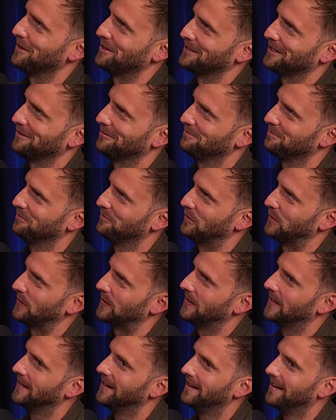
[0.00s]
myself
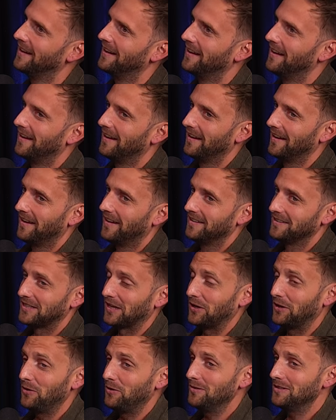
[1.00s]
before. Yeah.
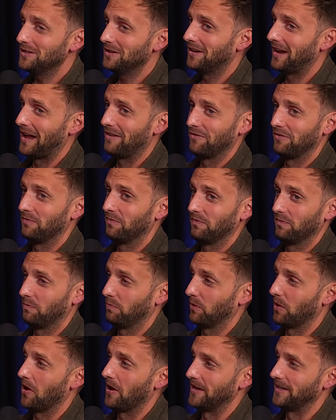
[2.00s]
Tell you who's going to have a
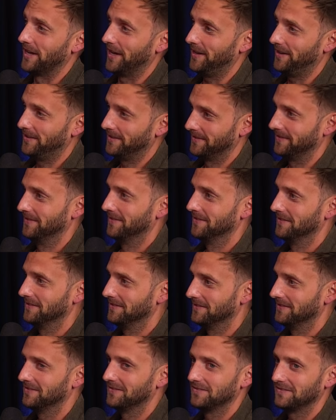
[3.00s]
blinder. Here we
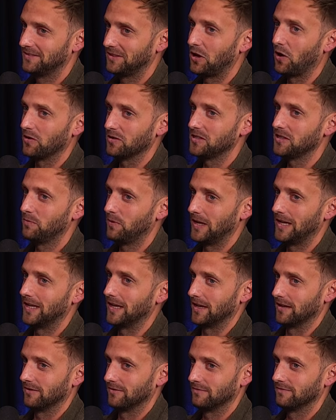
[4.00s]
go. Cozzy
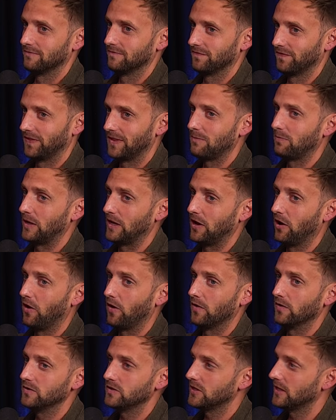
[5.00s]
Pickett
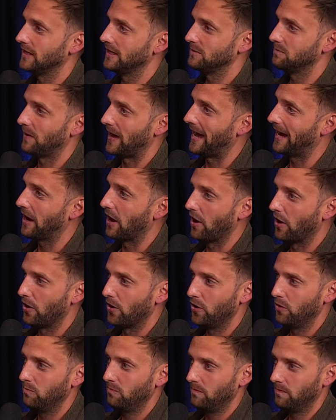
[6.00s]
because he's back
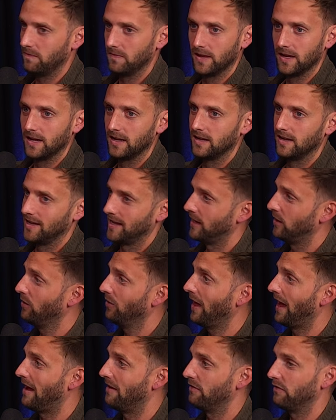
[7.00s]
home.
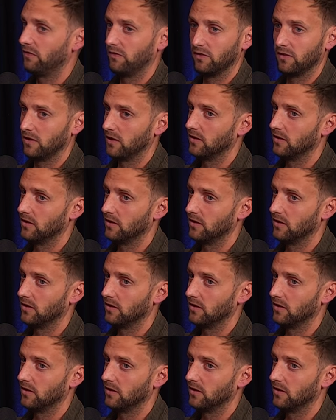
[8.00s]
He'll have